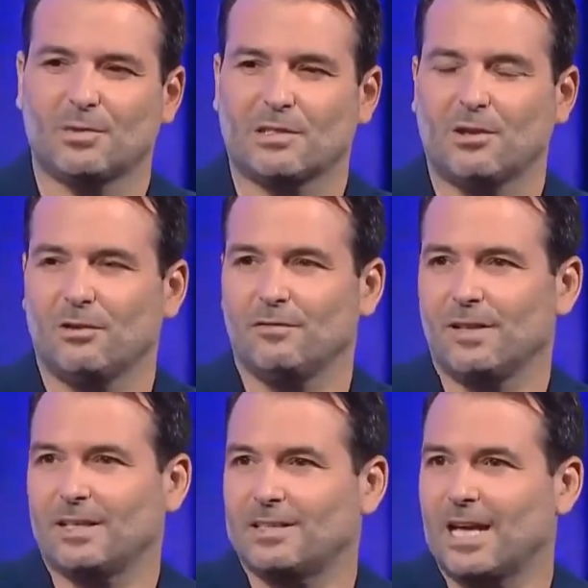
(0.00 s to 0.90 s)
with slowing
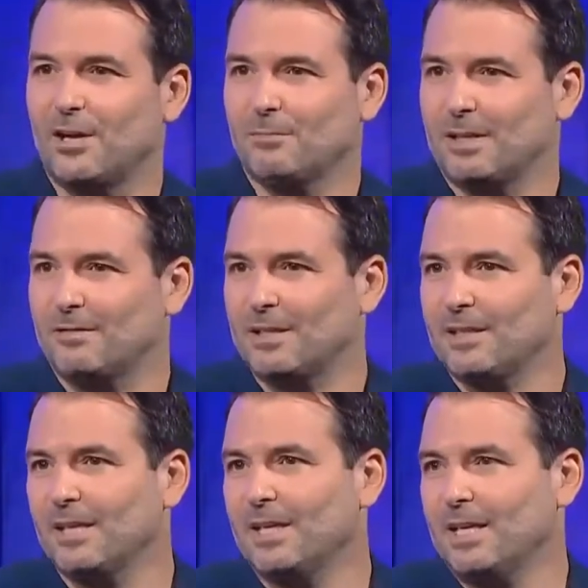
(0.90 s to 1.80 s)
things down, but I
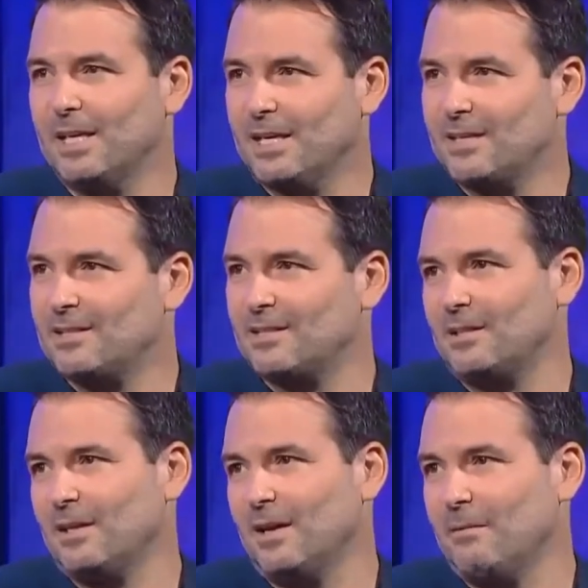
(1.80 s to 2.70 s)
think his